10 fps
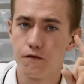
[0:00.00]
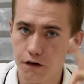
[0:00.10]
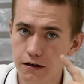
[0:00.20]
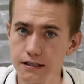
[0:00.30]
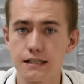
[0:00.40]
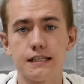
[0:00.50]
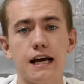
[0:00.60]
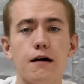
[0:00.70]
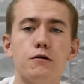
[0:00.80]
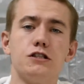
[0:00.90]
First, to see
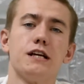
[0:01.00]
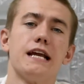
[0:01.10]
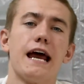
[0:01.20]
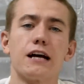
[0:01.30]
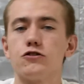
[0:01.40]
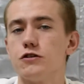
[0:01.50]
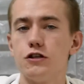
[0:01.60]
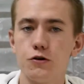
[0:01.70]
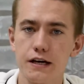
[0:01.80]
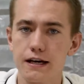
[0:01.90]
how much an extra
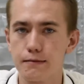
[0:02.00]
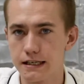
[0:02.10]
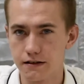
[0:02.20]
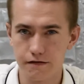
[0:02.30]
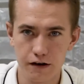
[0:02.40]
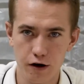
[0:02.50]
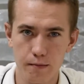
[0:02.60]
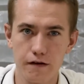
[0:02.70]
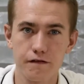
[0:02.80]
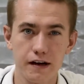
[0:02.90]
2 gigabytes of
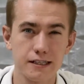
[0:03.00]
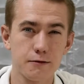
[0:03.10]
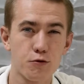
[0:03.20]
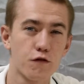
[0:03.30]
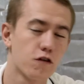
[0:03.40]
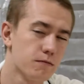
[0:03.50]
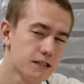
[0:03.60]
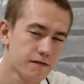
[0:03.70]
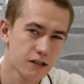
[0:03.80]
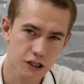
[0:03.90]
VRAM affects the
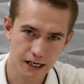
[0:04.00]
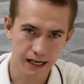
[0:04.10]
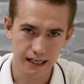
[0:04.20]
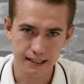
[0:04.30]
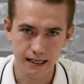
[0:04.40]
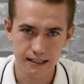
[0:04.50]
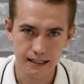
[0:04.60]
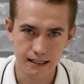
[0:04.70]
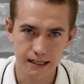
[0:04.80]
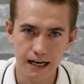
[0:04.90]
performance of the GTX
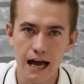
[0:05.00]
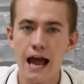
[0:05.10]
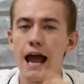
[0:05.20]
960,